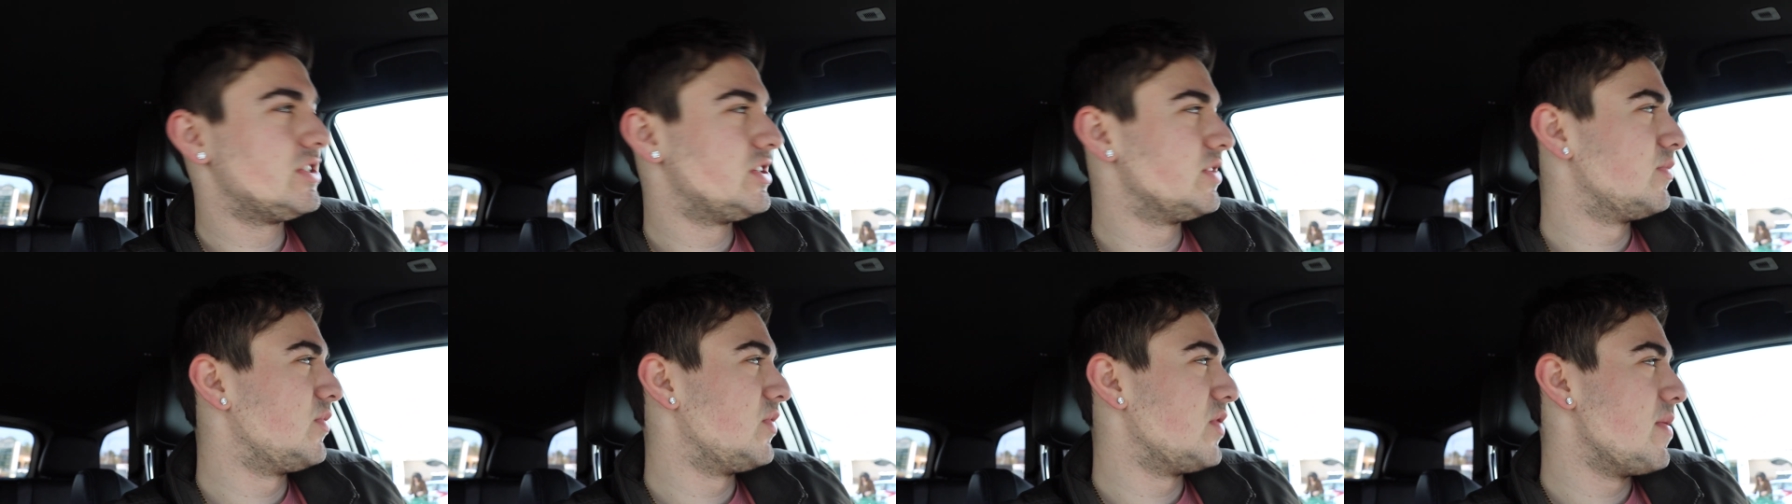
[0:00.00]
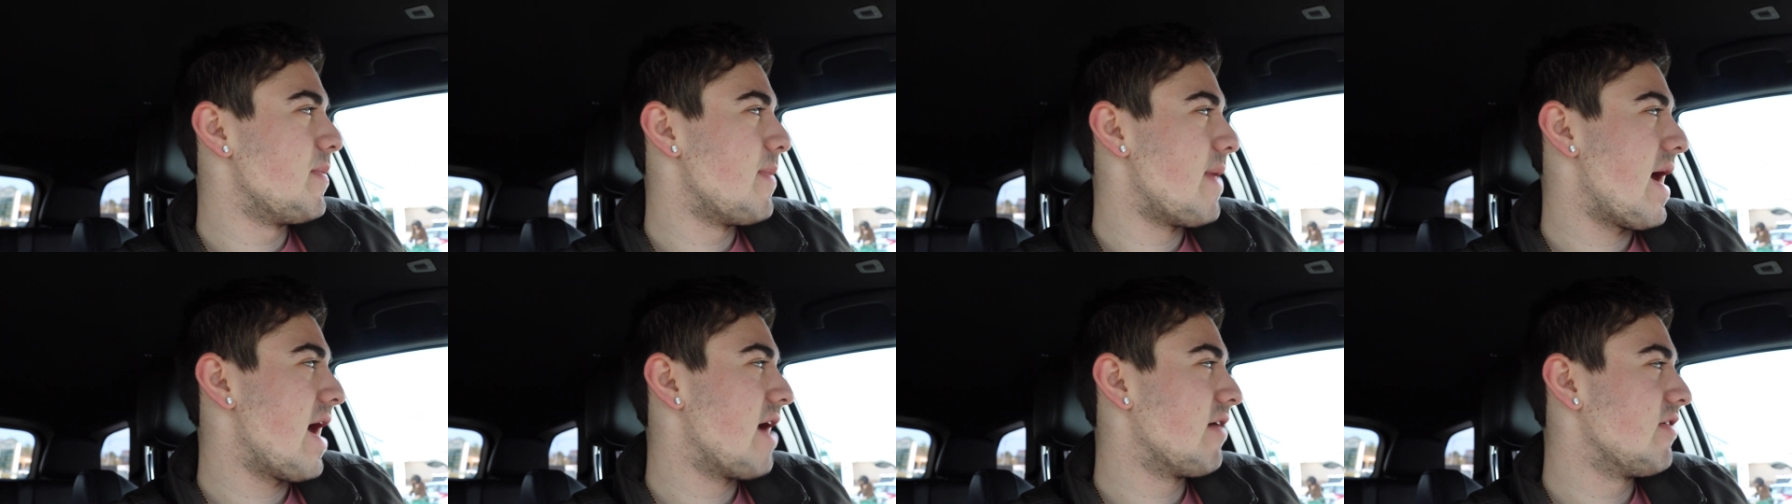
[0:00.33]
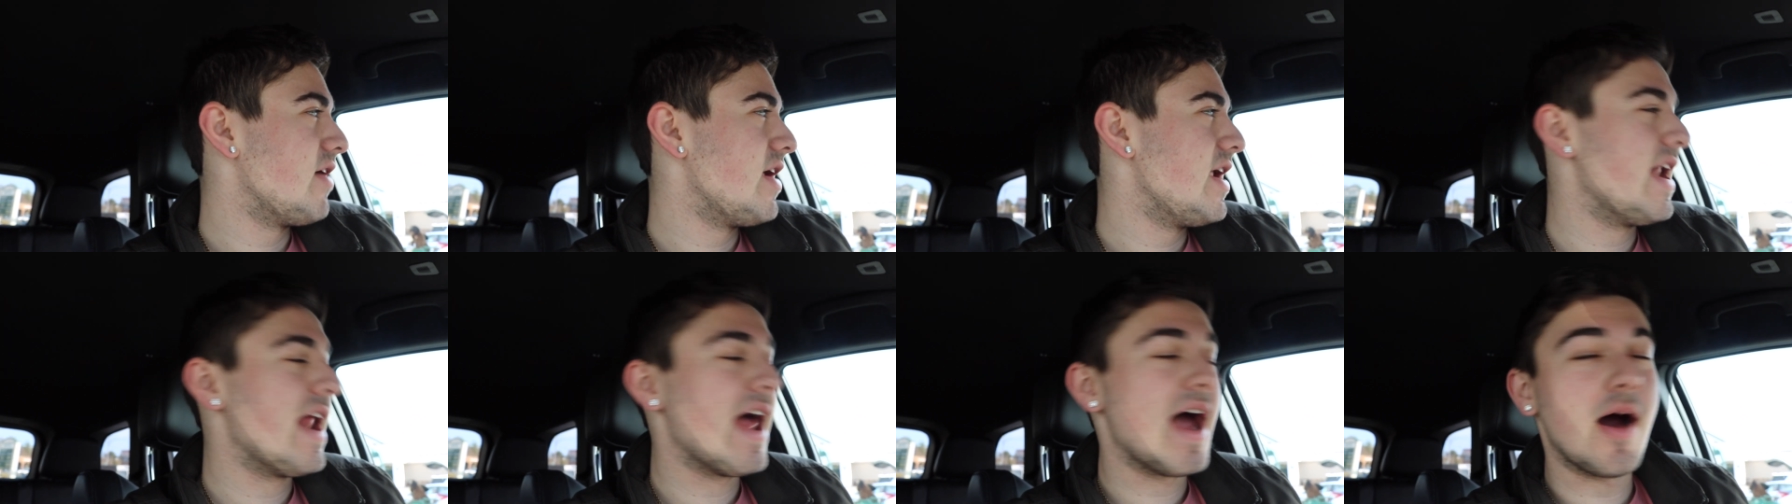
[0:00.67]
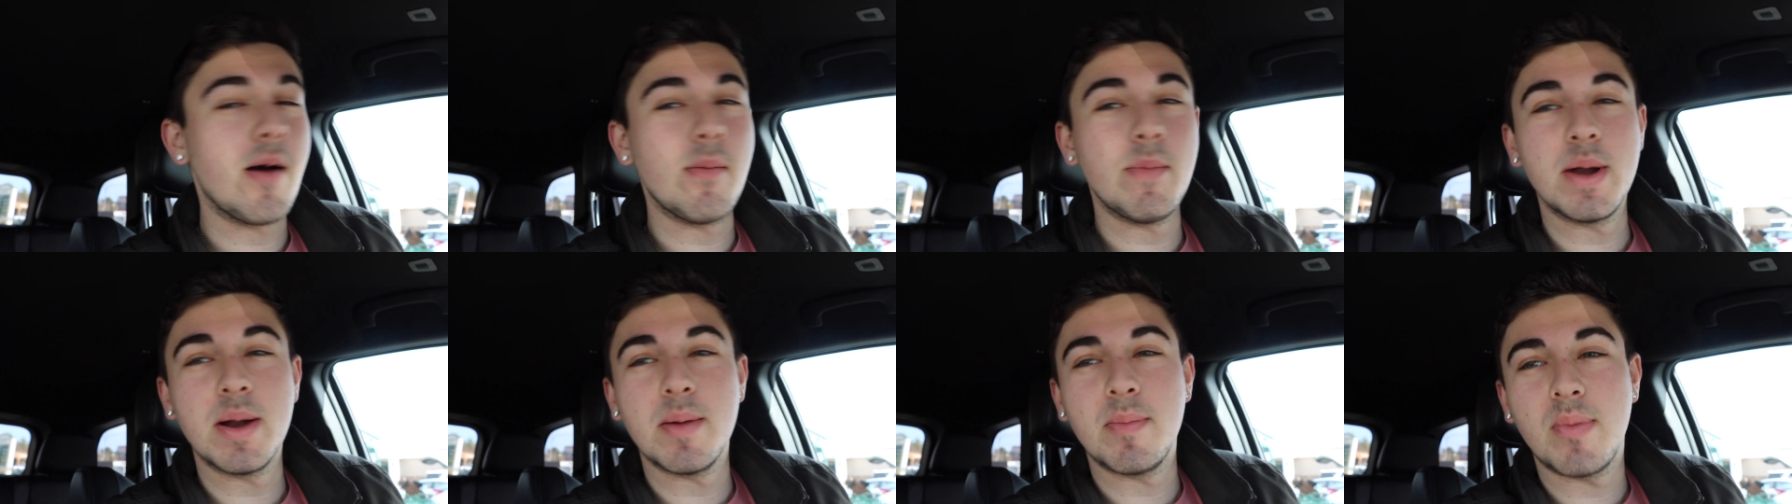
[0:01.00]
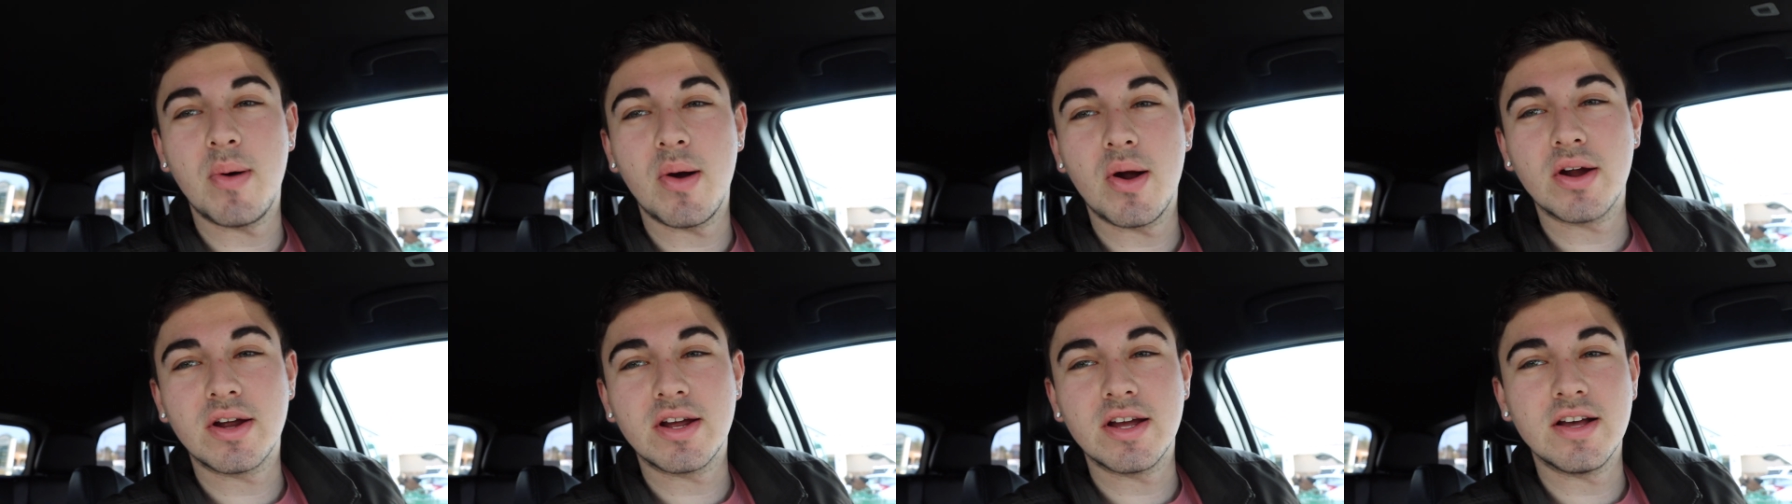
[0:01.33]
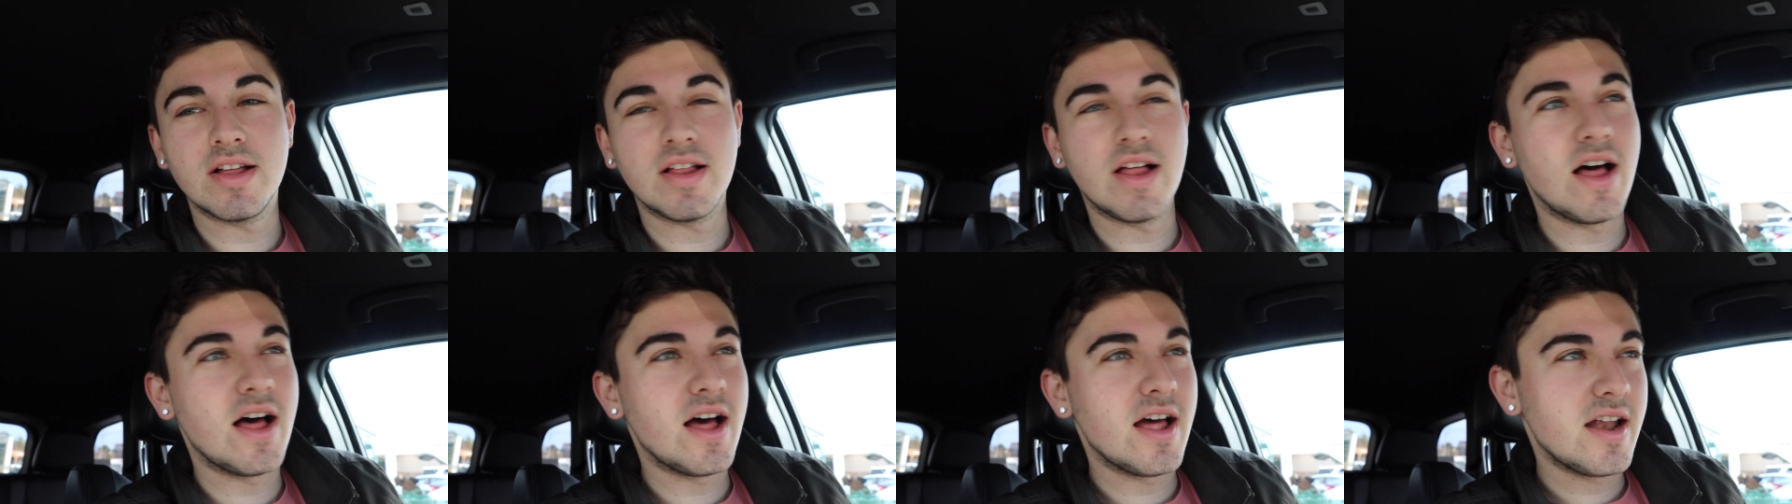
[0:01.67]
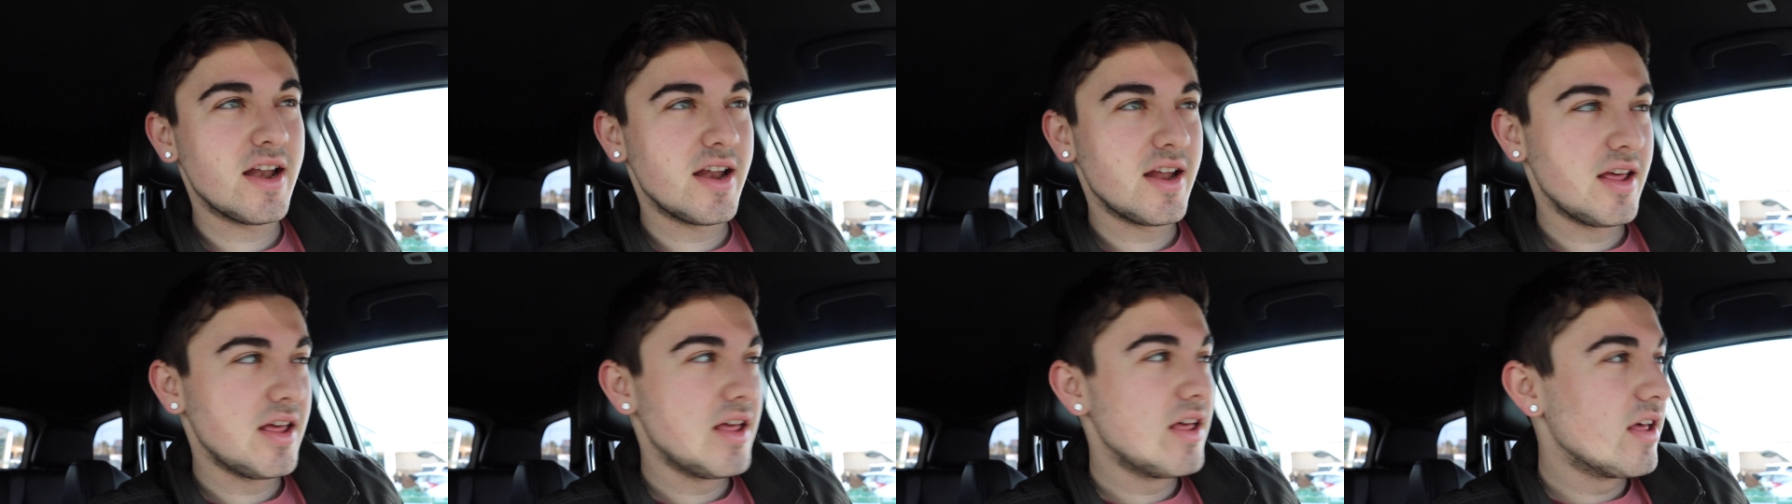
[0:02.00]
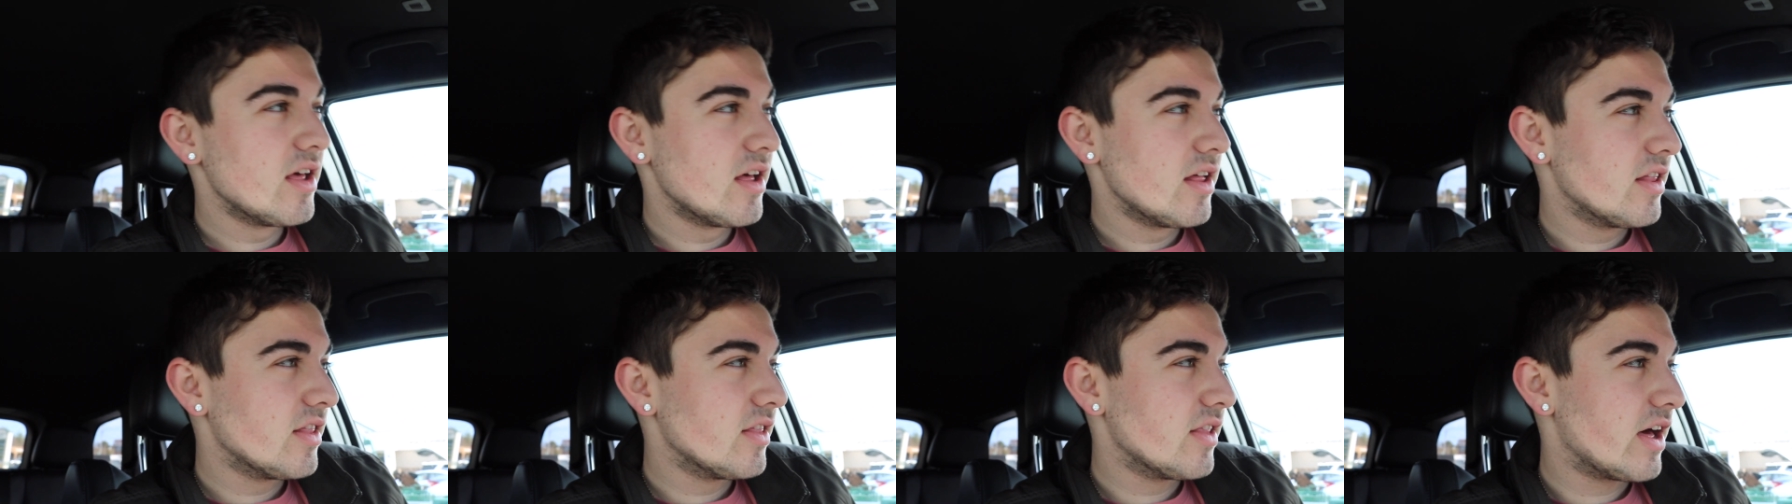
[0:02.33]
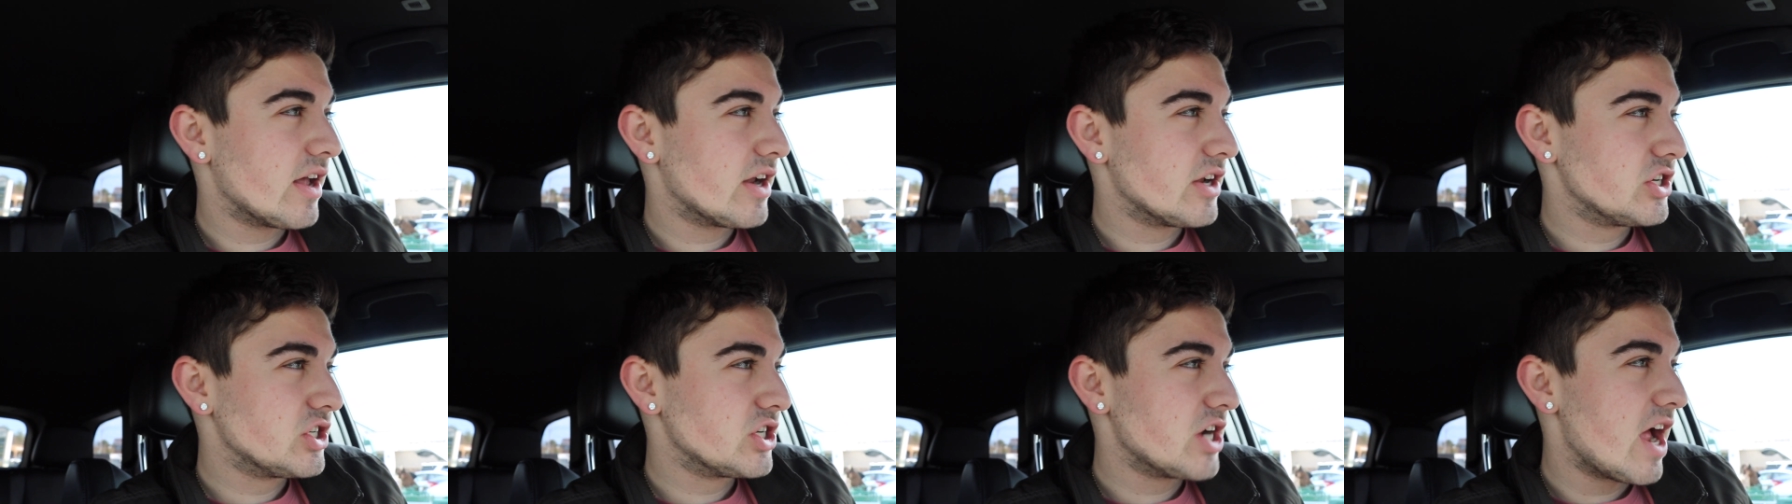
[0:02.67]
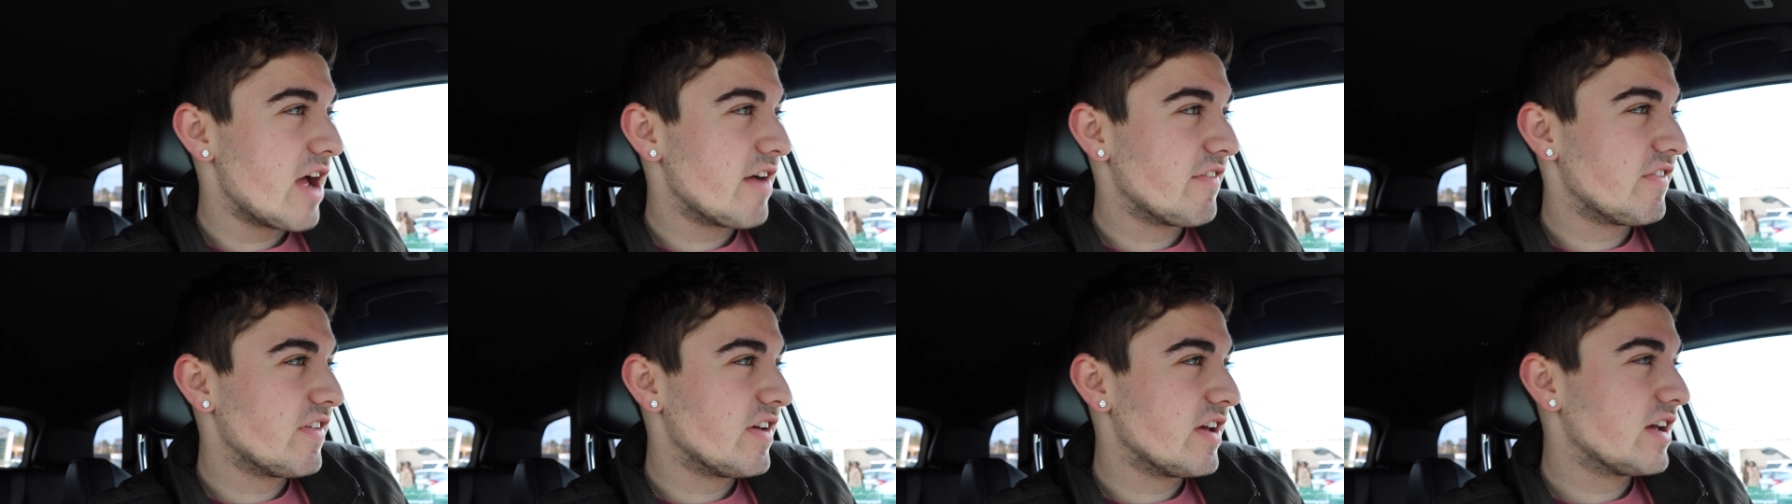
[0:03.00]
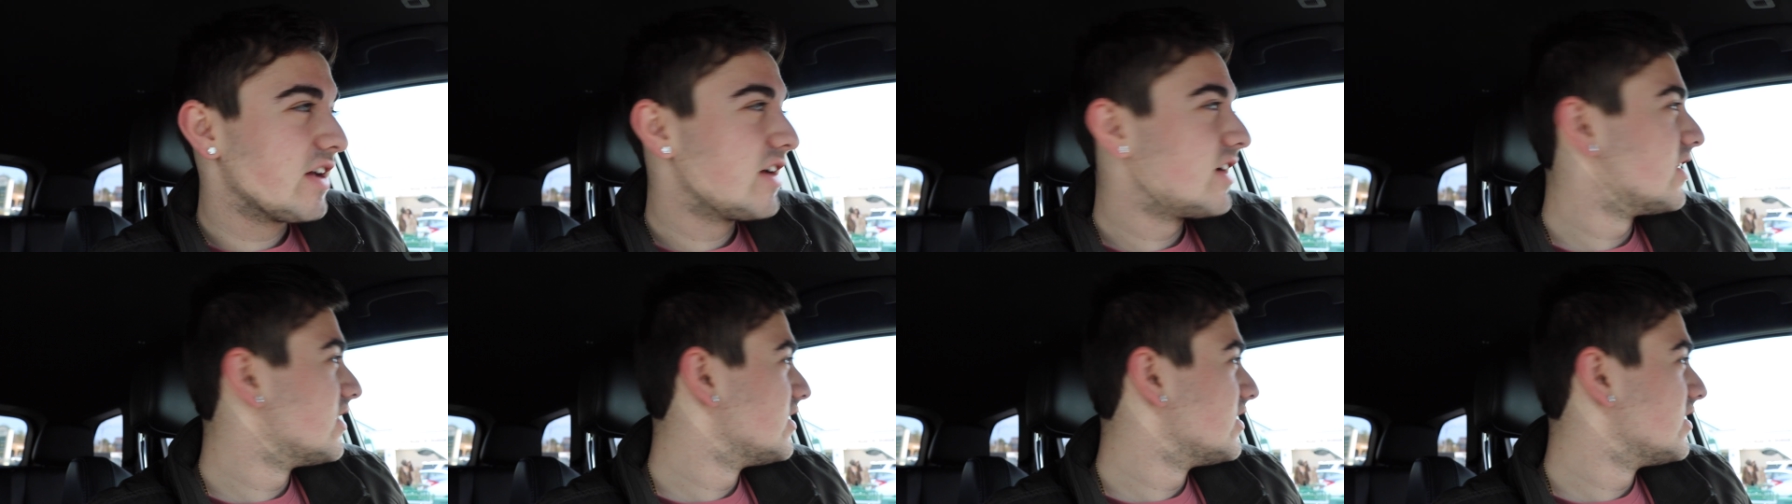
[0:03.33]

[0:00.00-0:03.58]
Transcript: It's your boy Matt right now. I'm in a parking lot. A lot of traffic.